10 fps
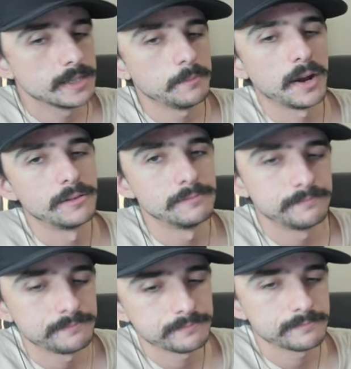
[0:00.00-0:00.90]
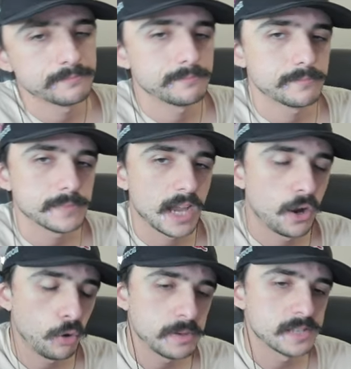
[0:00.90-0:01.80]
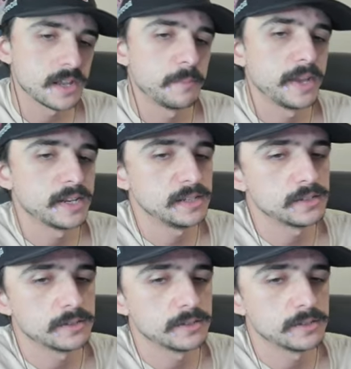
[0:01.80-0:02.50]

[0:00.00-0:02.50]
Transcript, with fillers: Bro. I hope that's not mayonnaise. Let